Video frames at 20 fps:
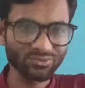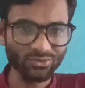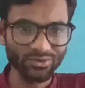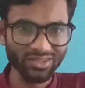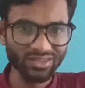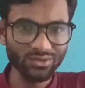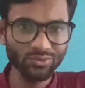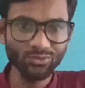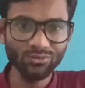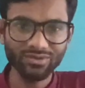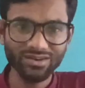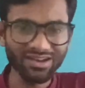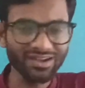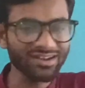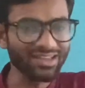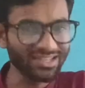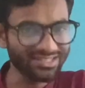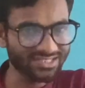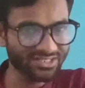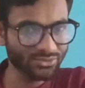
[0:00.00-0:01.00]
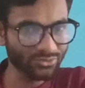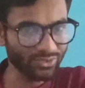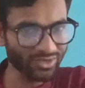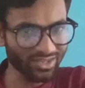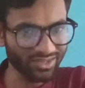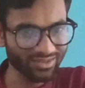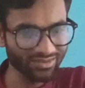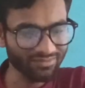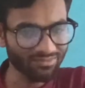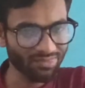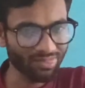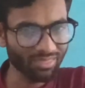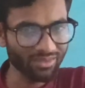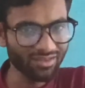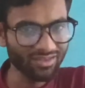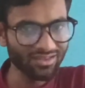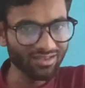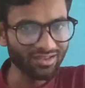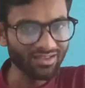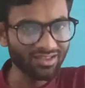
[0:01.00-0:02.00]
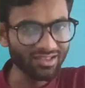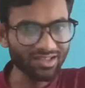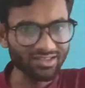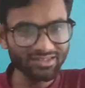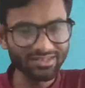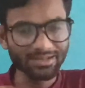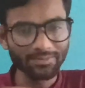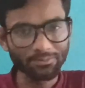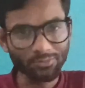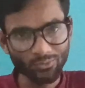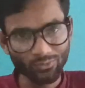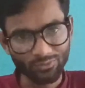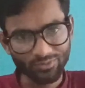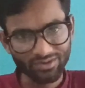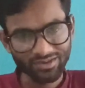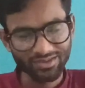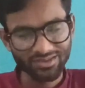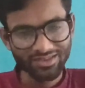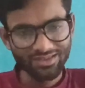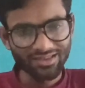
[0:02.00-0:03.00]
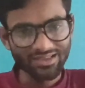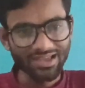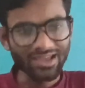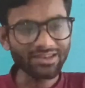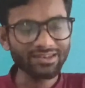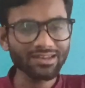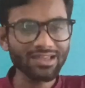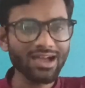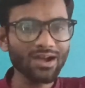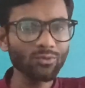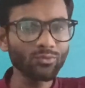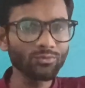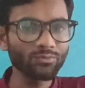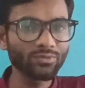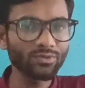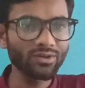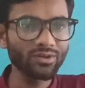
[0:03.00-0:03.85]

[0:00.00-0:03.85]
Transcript: story, you read a story in a book, and now